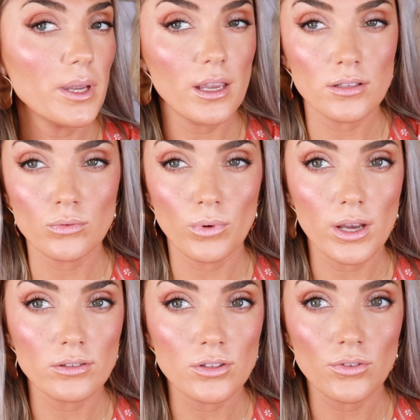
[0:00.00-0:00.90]
bit as
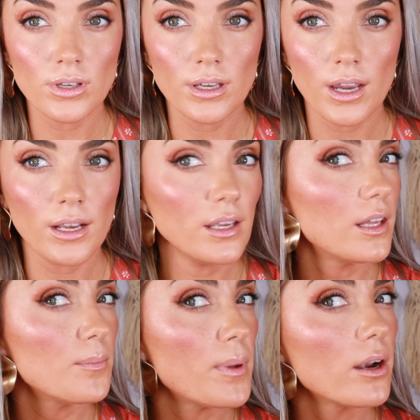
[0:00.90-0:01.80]
well, so you can kind of
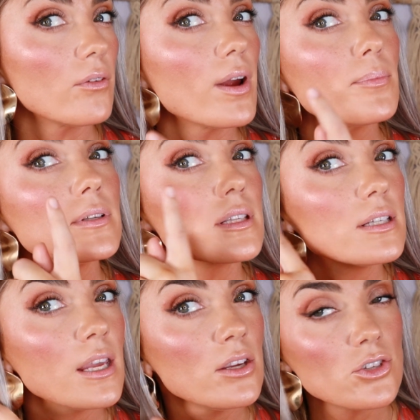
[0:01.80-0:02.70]
get a better
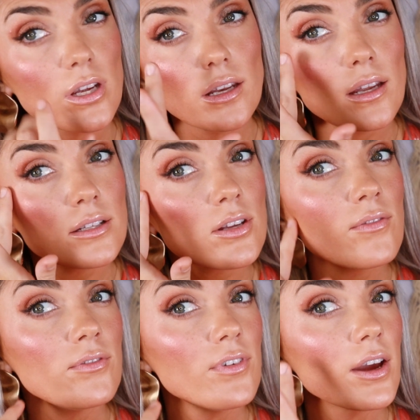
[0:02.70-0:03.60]
representation. It's a
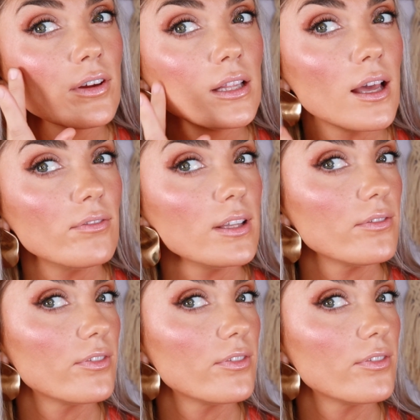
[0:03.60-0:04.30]
very lovely